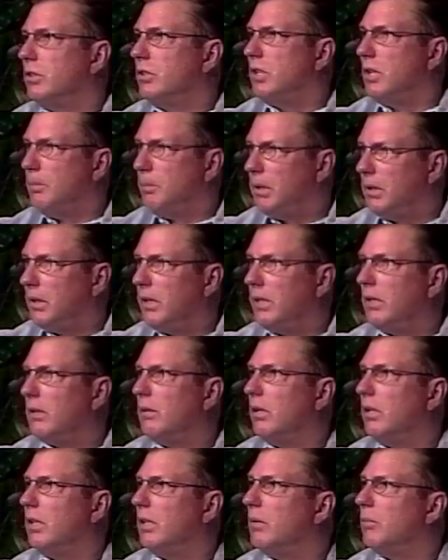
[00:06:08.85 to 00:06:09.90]
typically in,
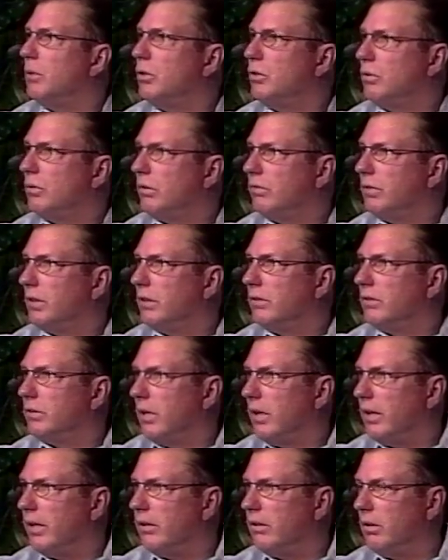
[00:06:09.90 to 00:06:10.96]
in the mutual fund
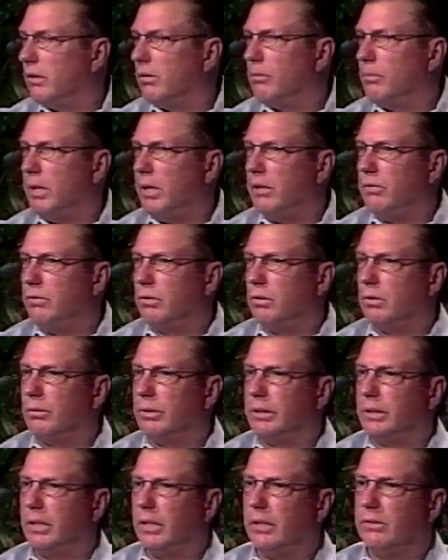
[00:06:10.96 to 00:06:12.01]
side, although many
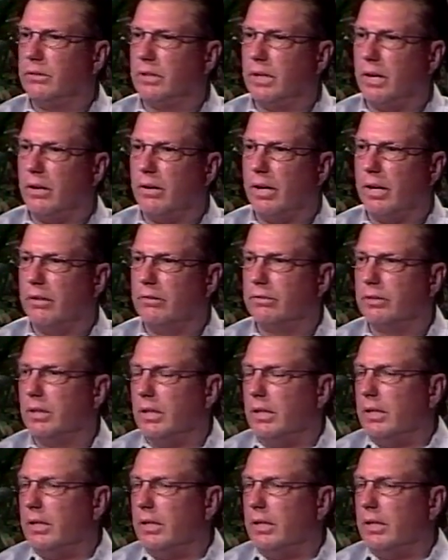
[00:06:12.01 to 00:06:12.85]
401ks now have